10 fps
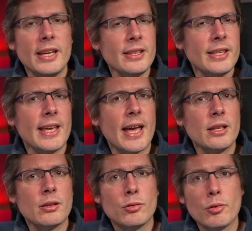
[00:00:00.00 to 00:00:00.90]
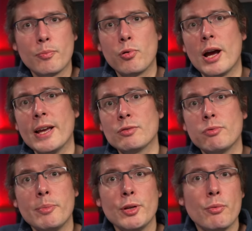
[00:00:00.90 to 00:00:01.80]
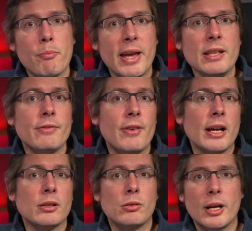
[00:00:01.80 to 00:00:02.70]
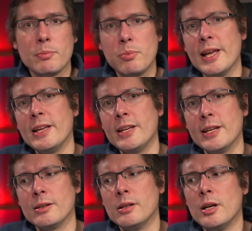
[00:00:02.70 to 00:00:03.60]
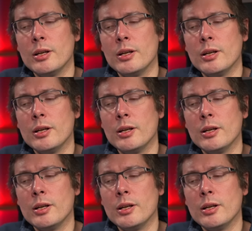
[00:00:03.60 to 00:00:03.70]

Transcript: In the end, the price will be the main factor at play here.